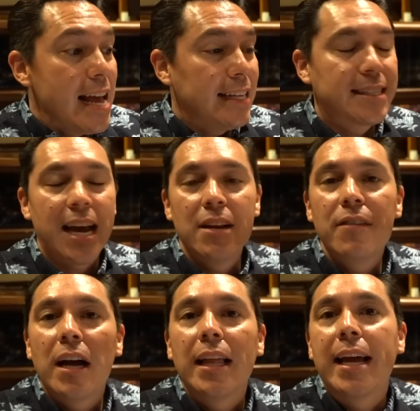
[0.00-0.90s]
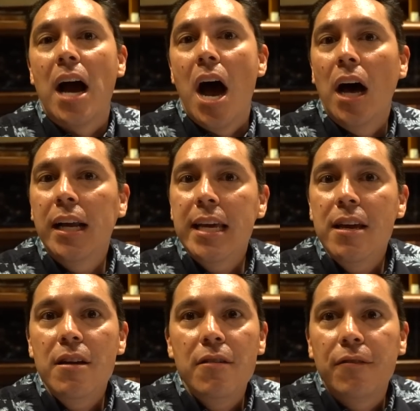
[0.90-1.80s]
It's kind of got like a
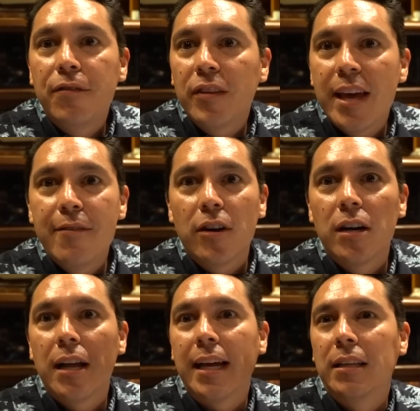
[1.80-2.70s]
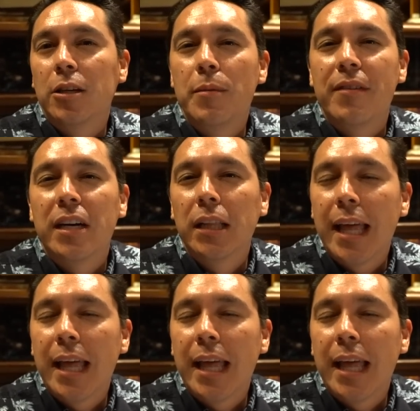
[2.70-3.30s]
honey flavor, like a little bit of a